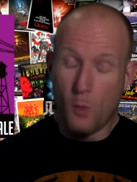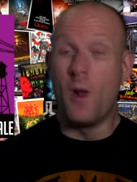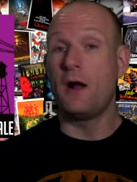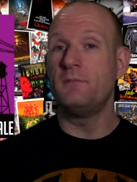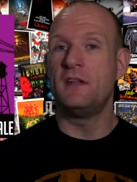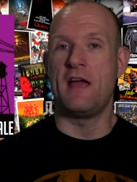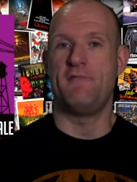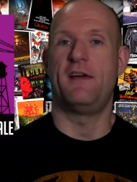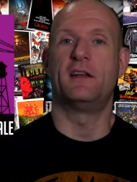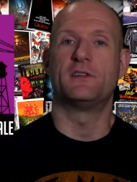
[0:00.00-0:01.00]
Welcome to
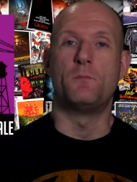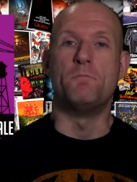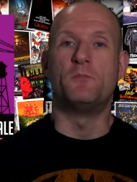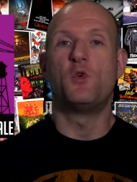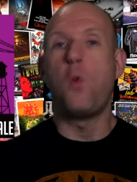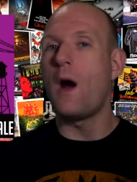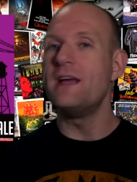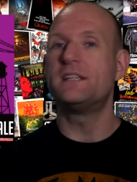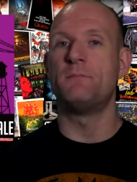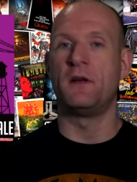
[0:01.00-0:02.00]
Night Vale is a
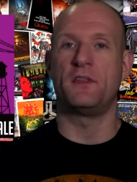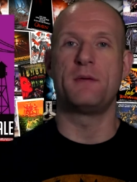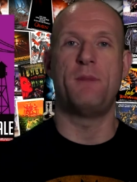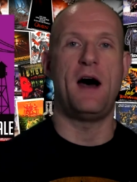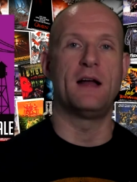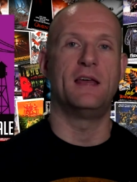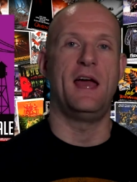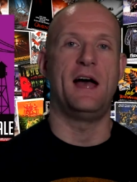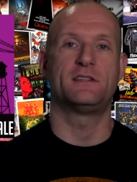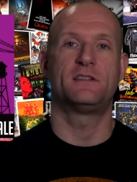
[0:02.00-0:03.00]
twice monthly
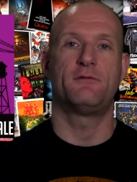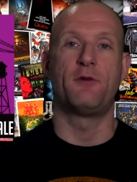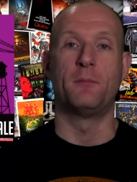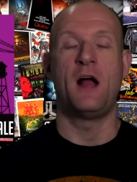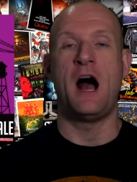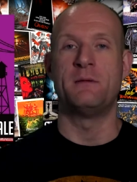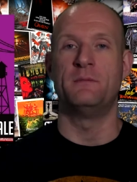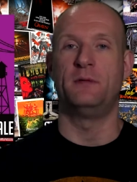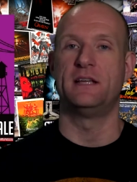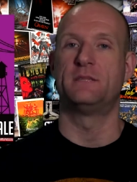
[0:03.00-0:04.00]
podcast from
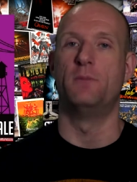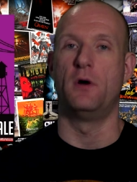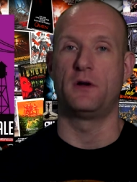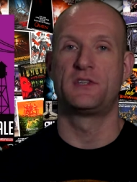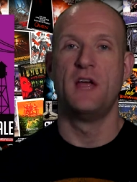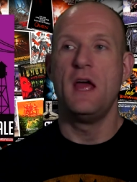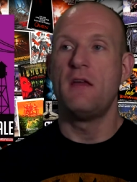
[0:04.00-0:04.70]
Commonplace Books